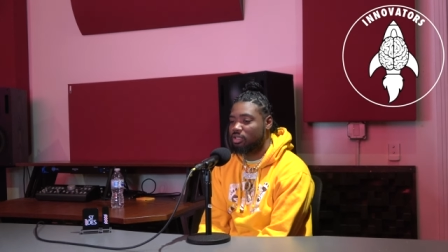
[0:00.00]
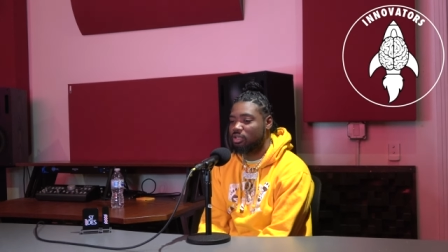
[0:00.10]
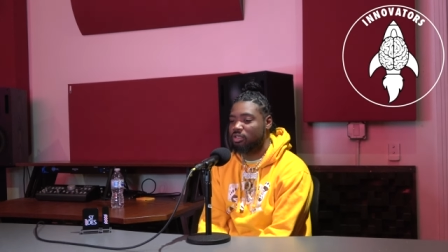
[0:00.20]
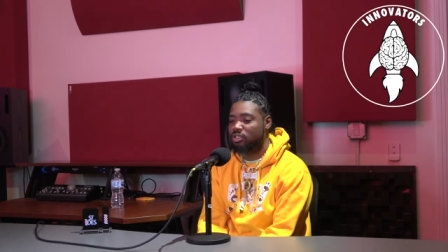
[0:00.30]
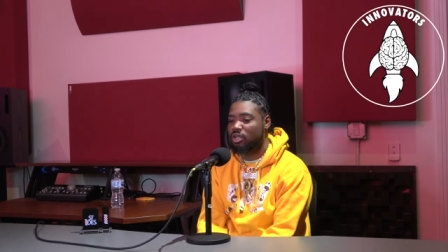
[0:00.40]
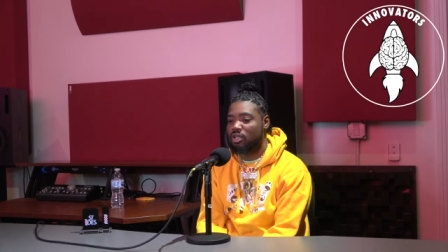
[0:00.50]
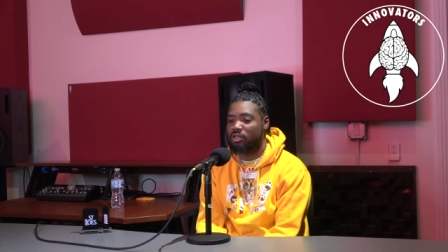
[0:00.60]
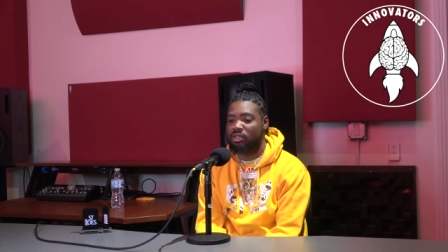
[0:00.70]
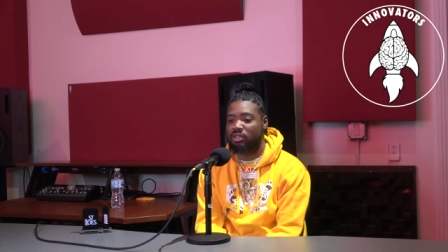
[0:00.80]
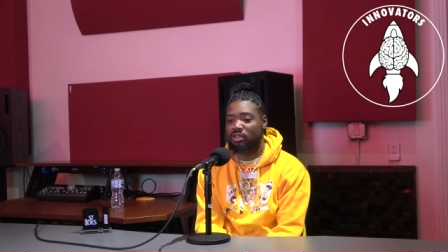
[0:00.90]
you know it's
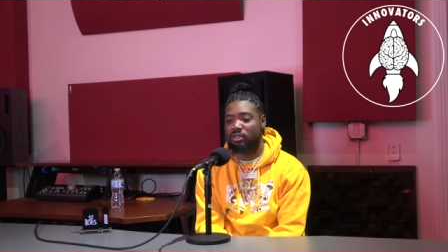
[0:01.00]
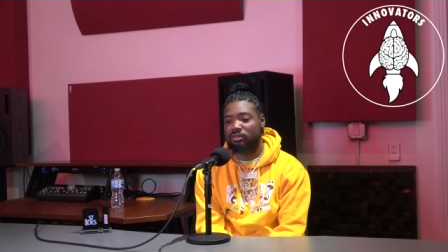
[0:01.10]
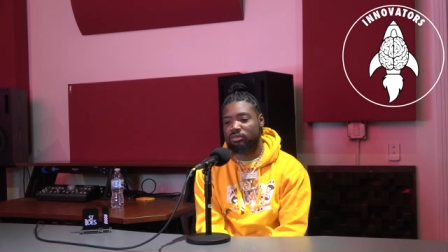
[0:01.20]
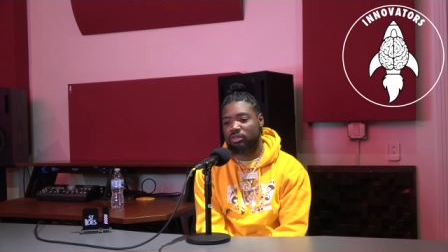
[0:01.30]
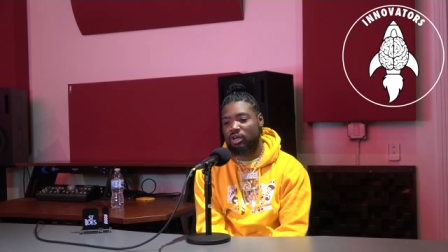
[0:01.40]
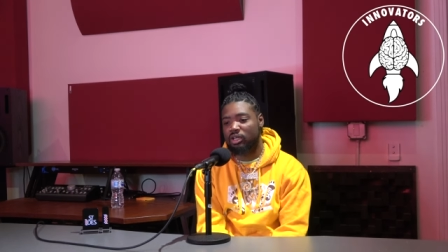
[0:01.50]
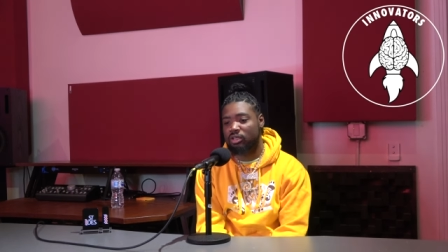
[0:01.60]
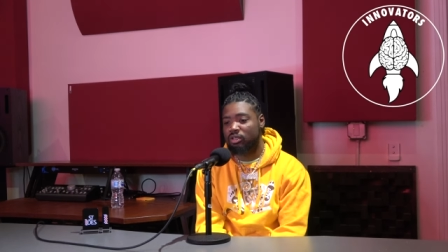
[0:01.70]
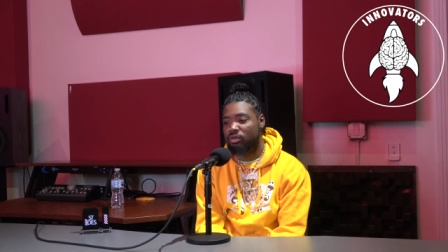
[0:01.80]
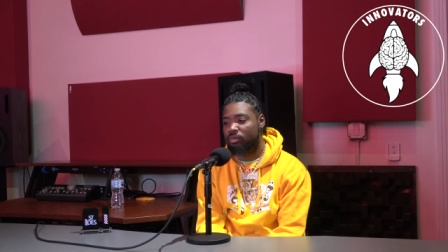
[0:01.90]
called uh our
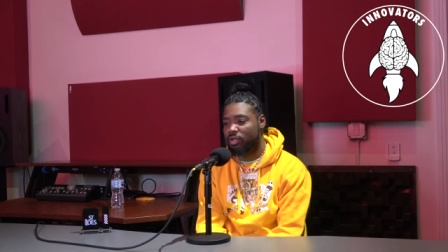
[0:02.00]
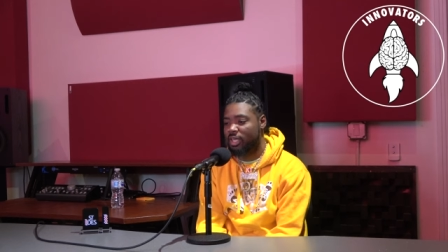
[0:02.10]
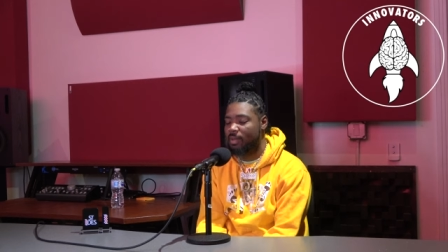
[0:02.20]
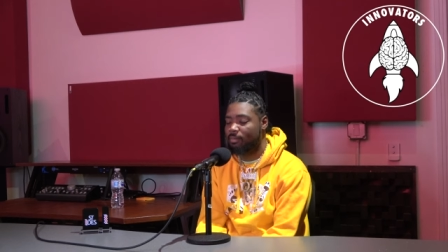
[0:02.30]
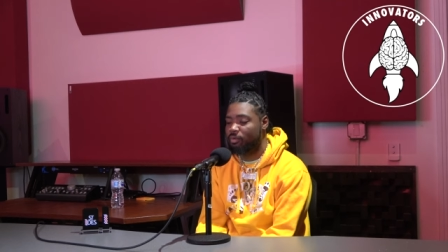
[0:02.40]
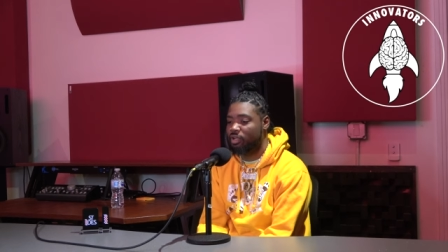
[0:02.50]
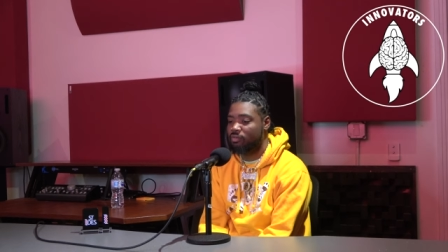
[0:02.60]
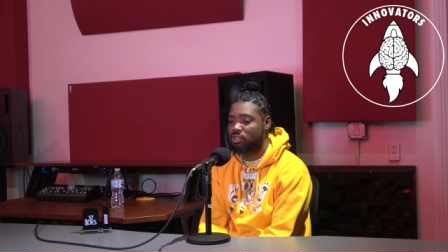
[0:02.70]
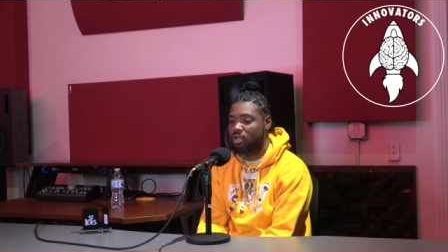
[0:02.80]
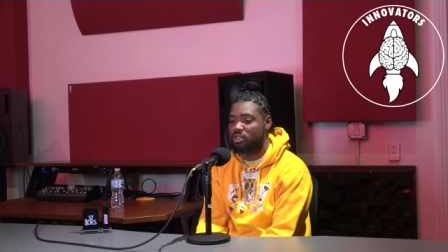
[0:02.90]
little camp
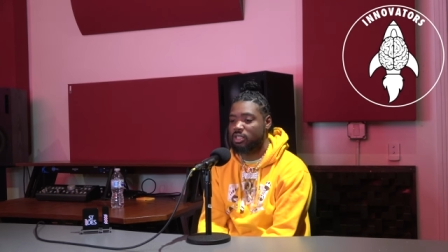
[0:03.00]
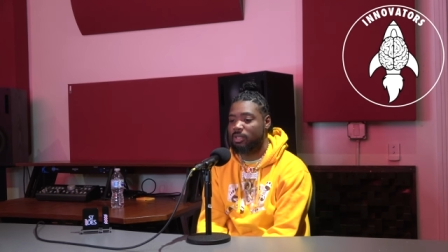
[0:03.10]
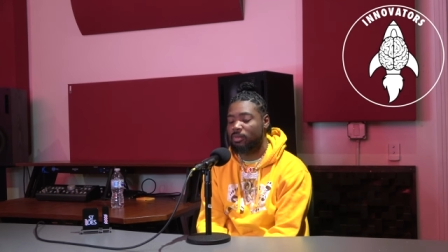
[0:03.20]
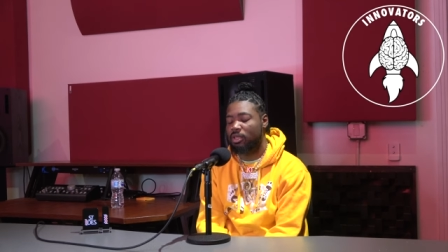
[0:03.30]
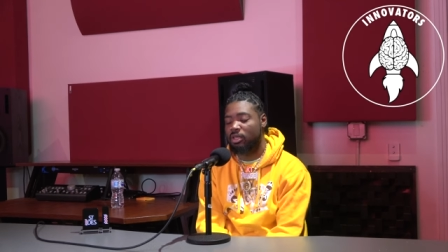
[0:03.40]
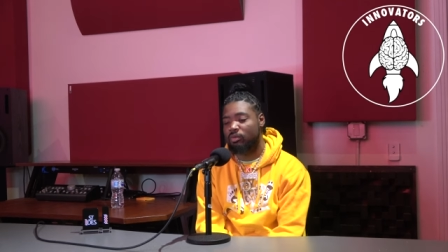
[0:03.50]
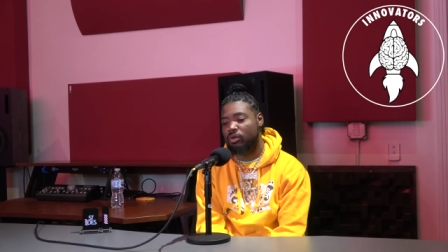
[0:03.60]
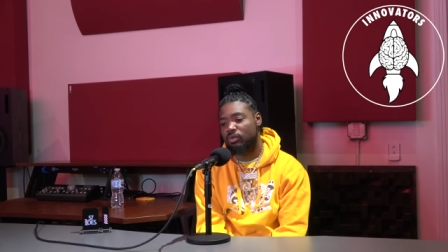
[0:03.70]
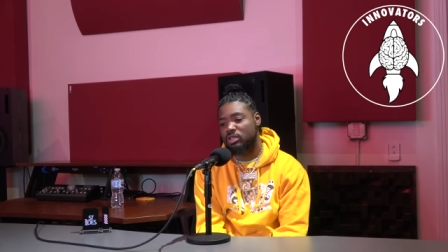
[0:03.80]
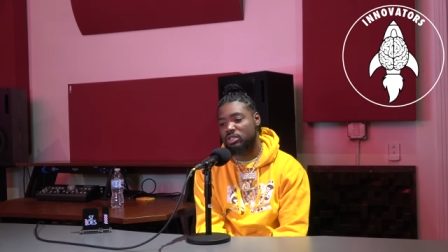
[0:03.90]
whatever. It's called Sem Gang.
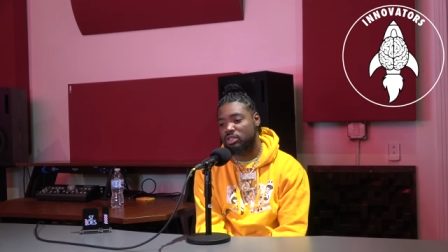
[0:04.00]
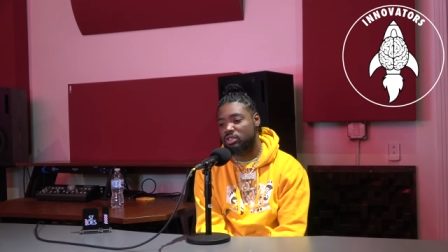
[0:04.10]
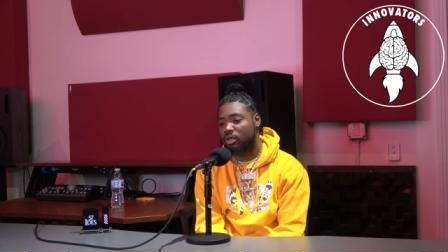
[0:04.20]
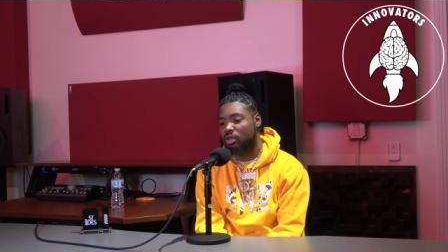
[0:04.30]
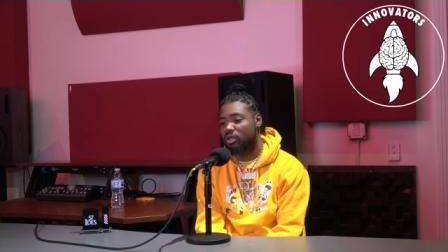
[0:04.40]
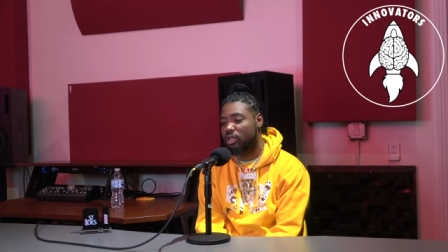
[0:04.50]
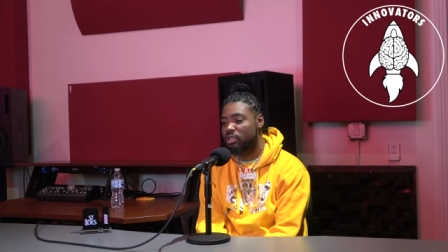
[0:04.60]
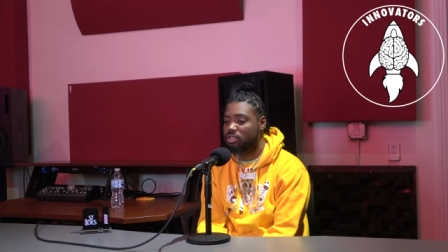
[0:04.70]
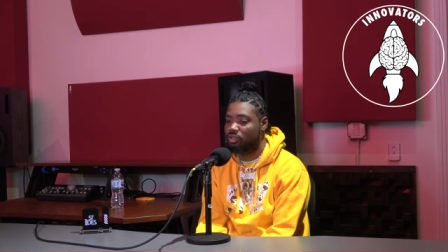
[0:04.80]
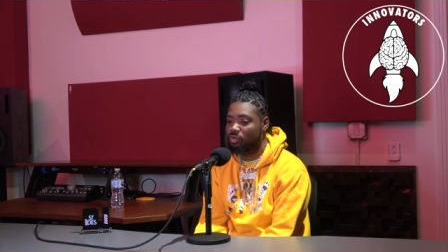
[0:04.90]
We originally started
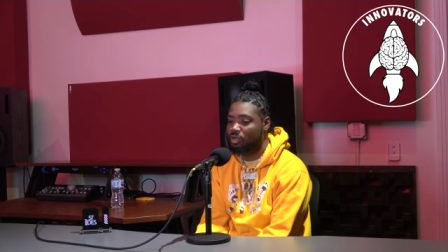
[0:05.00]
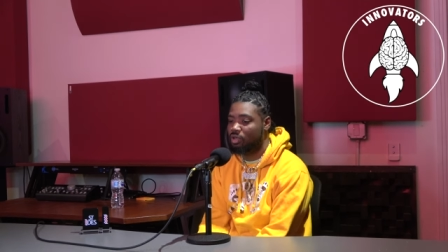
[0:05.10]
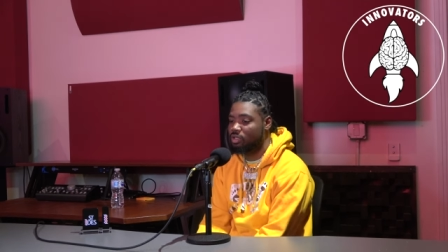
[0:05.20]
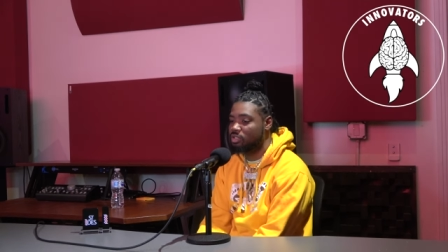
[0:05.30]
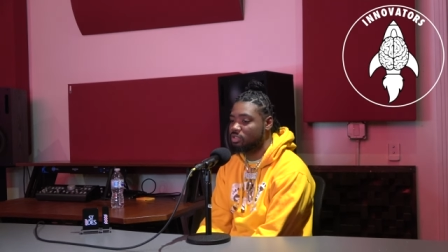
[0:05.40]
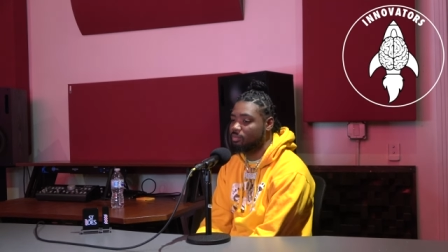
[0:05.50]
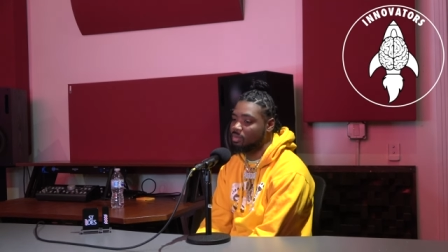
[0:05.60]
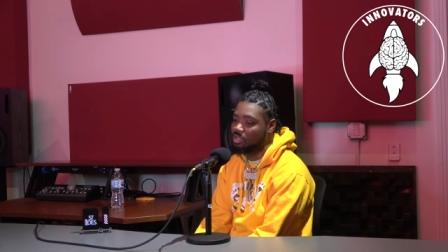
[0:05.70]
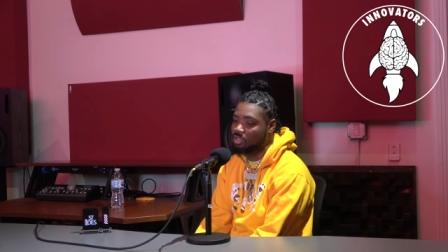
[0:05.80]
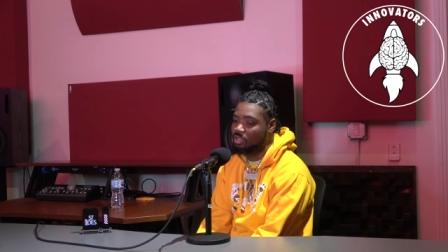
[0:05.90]
as three artists.
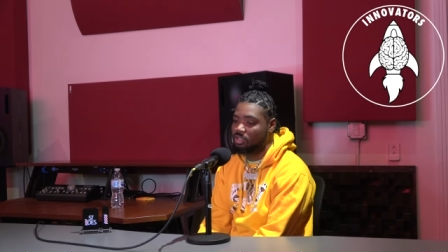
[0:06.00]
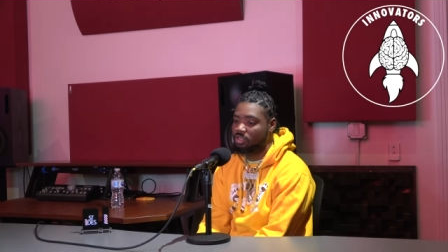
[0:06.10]
Me.